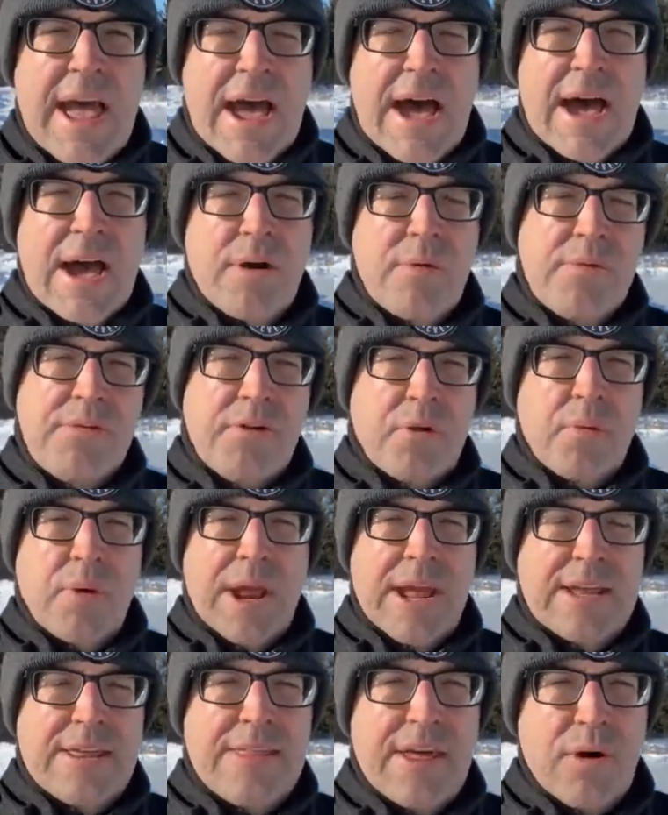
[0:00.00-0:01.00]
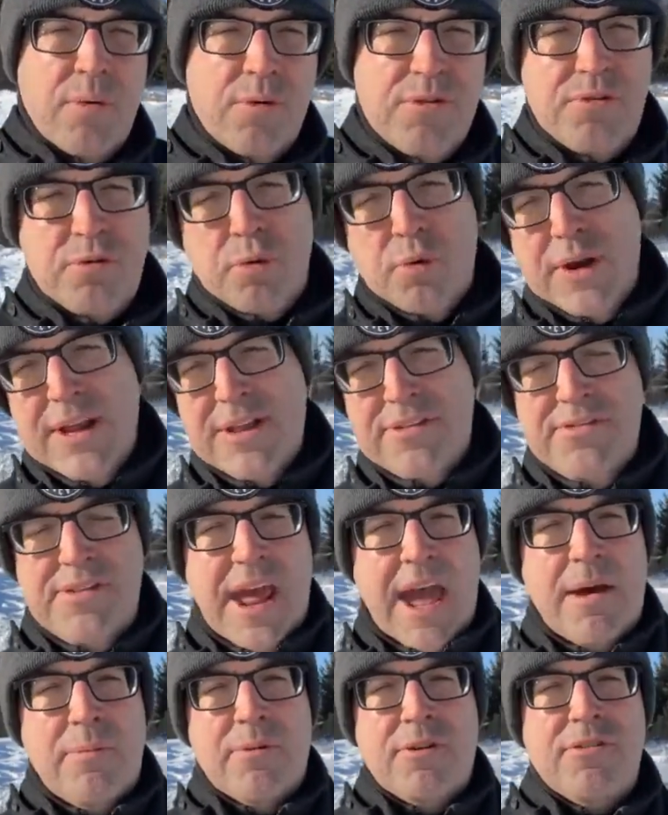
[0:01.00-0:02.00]
It was a rink that was
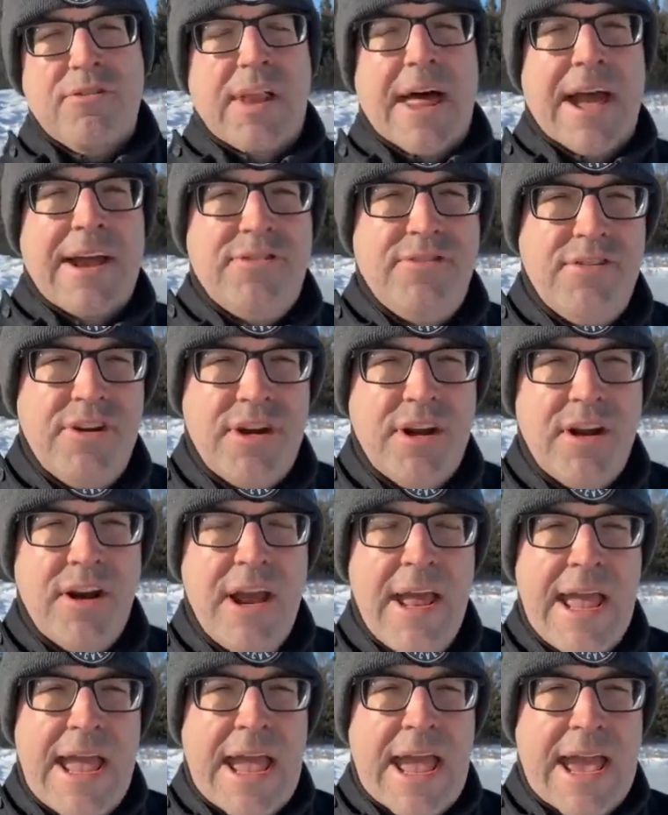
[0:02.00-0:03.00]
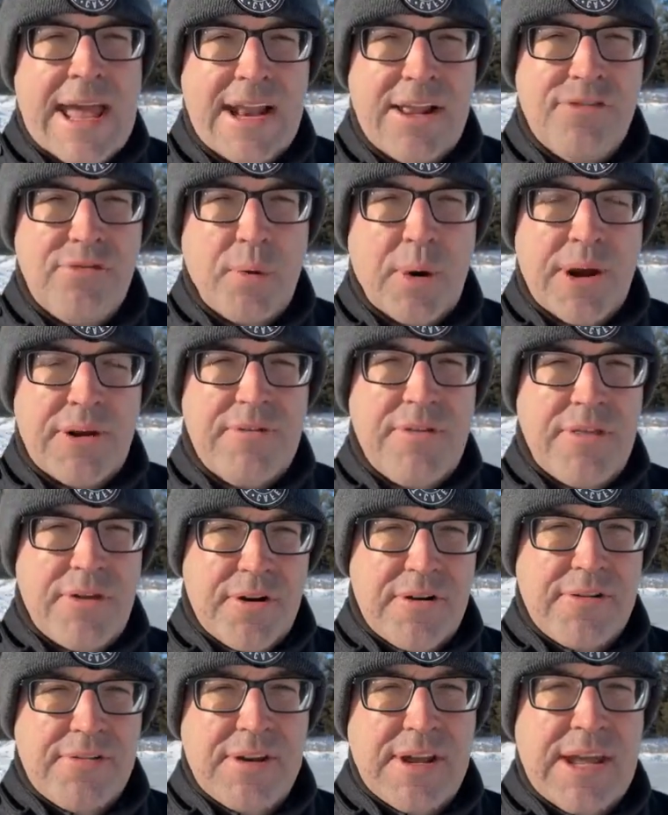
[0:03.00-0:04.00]
re-established last year, and it's one of
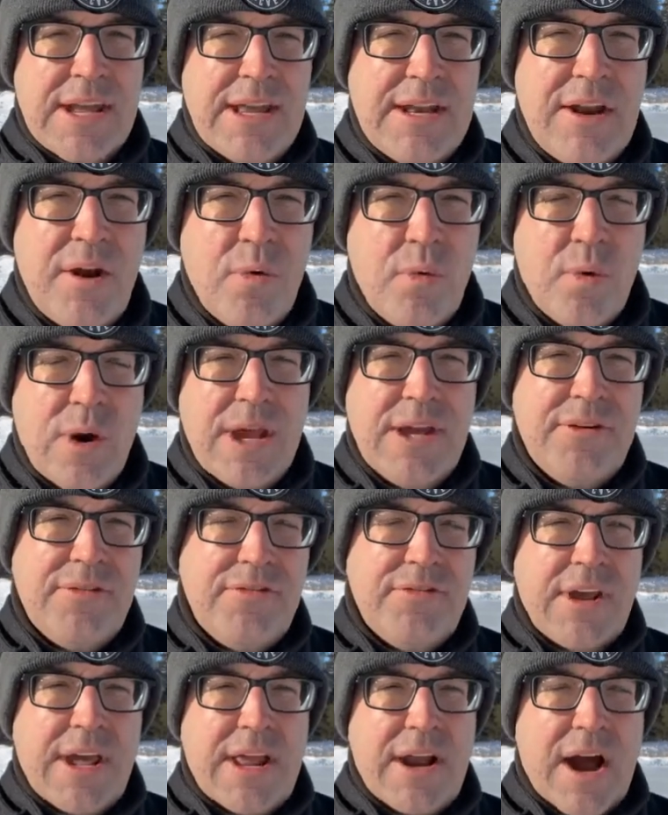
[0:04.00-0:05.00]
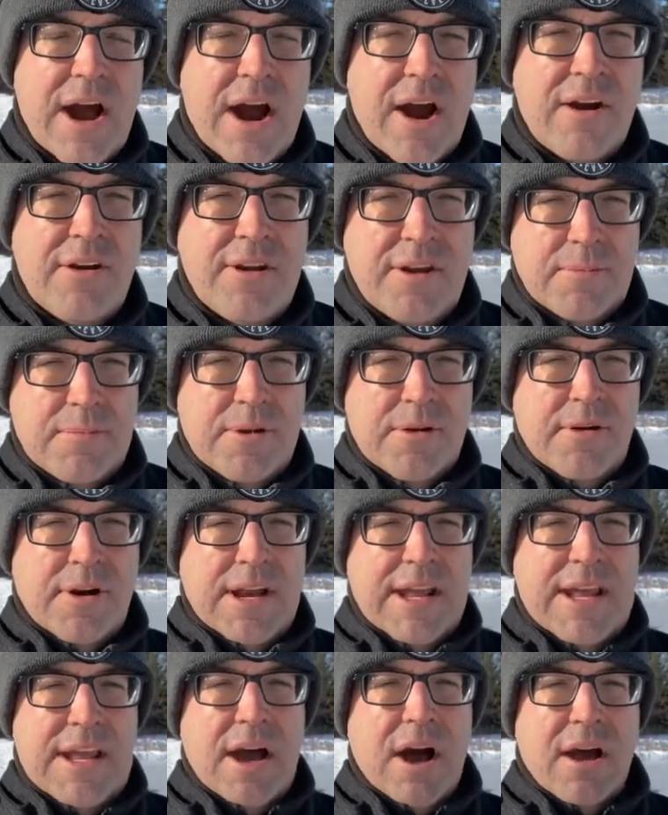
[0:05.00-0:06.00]
13 rinks in our
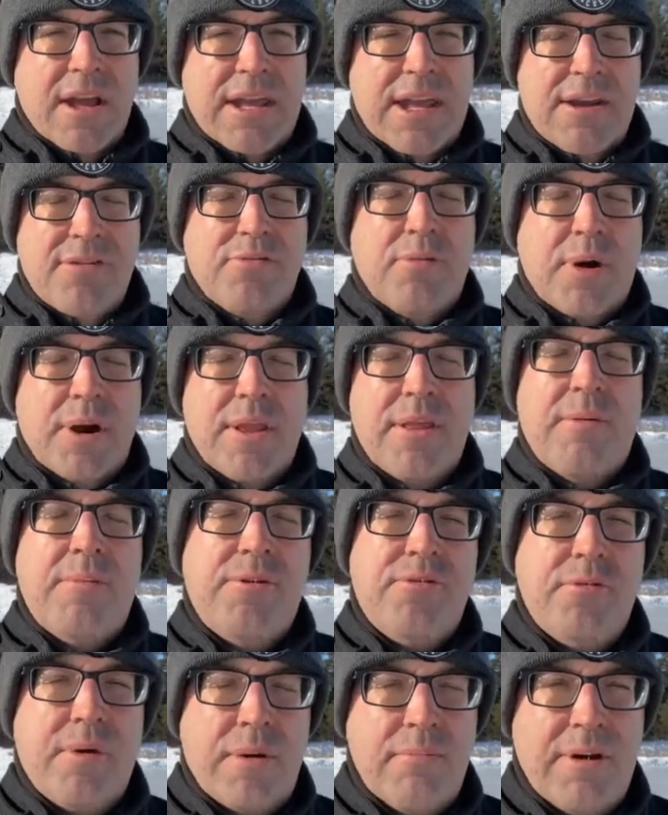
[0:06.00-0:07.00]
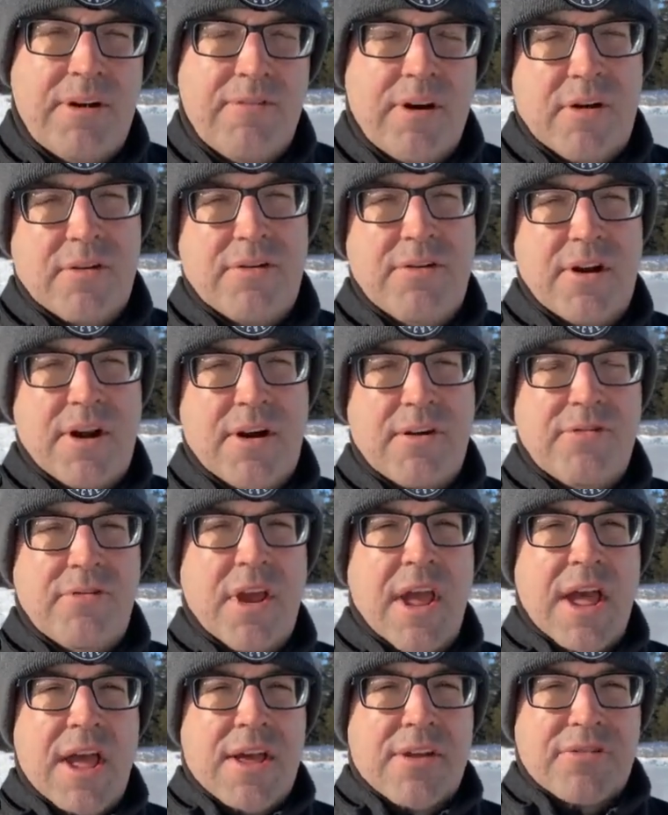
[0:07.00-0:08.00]
community. Each one of them is run by
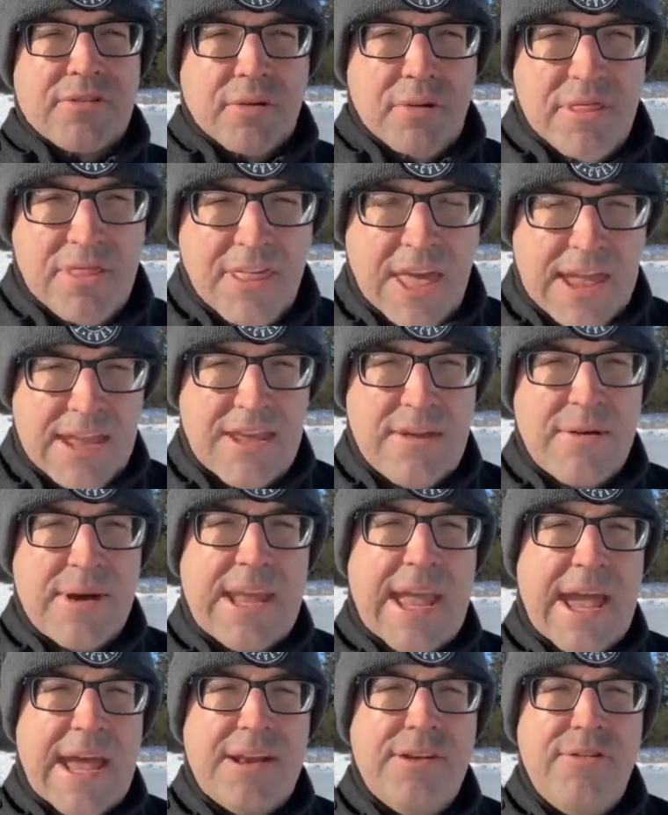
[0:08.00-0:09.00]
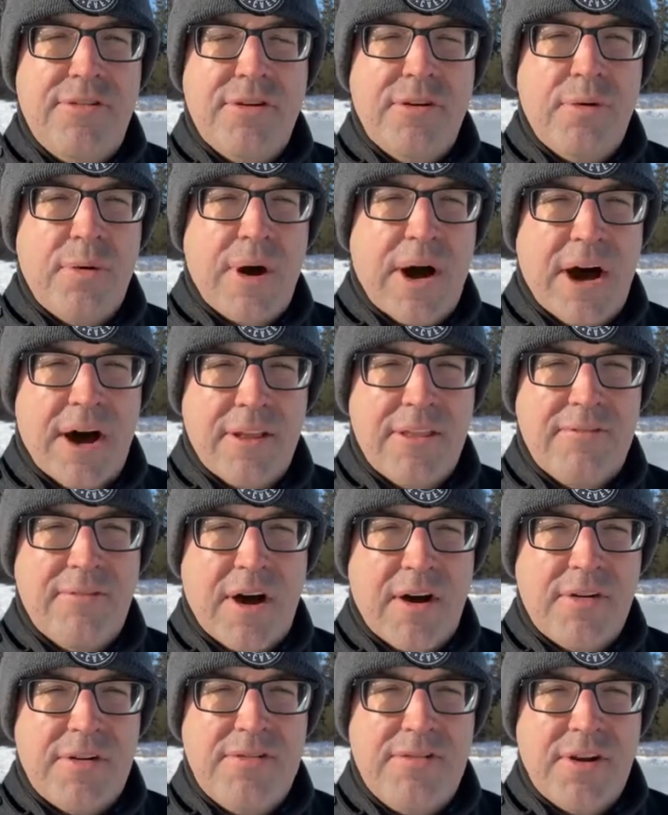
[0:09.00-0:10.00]
volunteers. So thank you again to all the
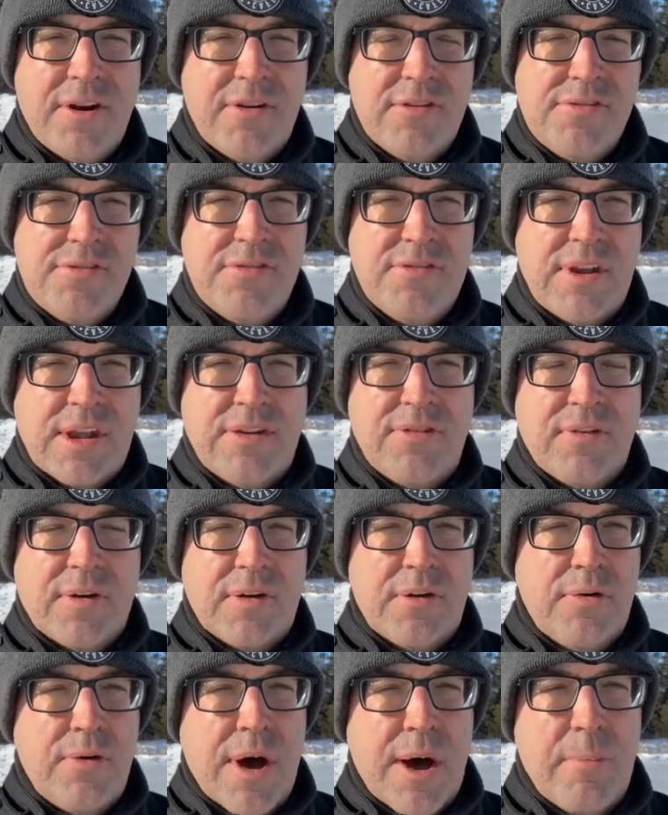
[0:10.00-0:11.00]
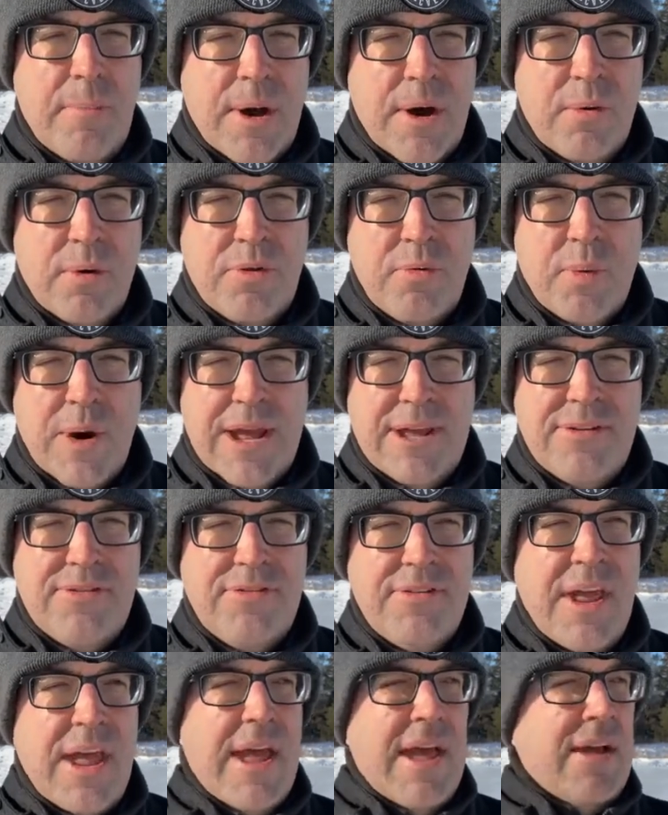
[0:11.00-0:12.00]
volunteers in Stittsville who help out with
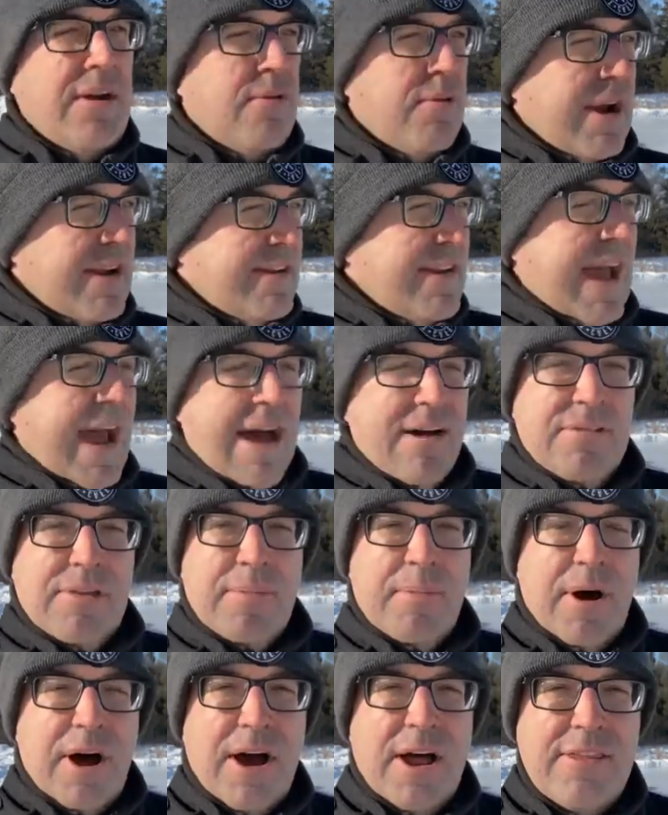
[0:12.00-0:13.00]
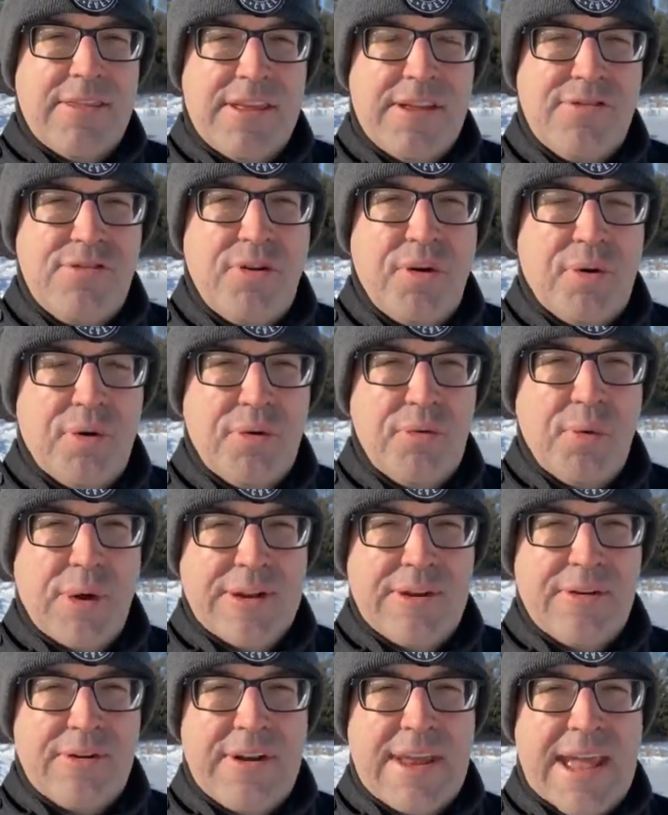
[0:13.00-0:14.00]
rinks. Great to have them on these cold
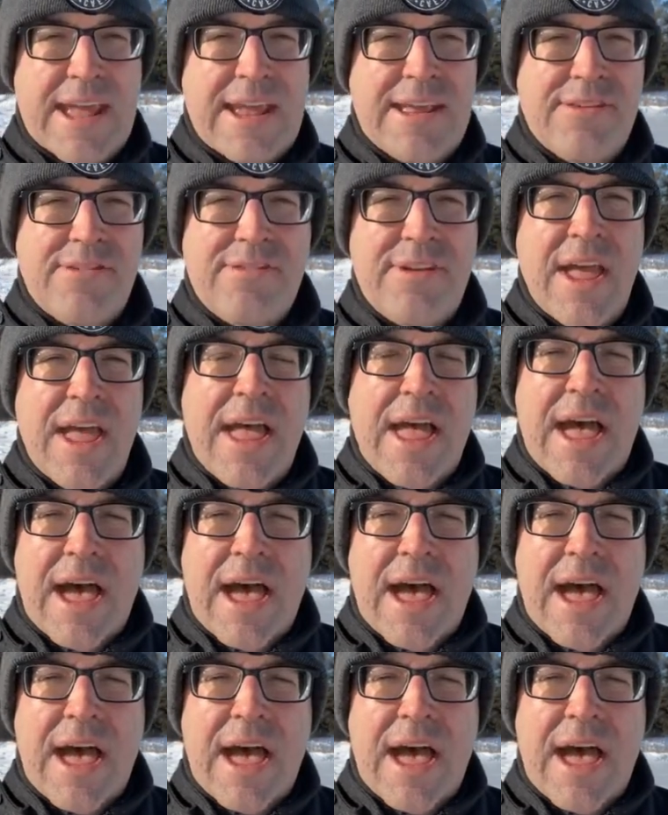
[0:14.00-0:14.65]
winter days.